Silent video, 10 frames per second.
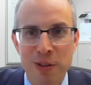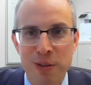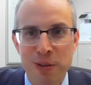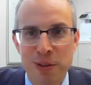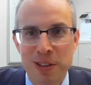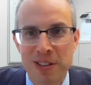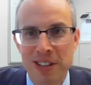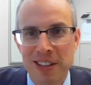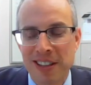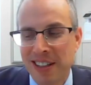who is
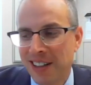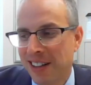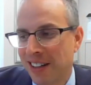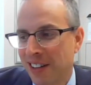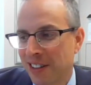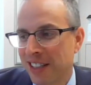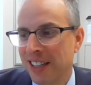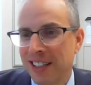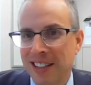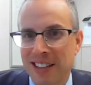a
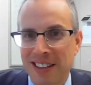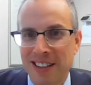lead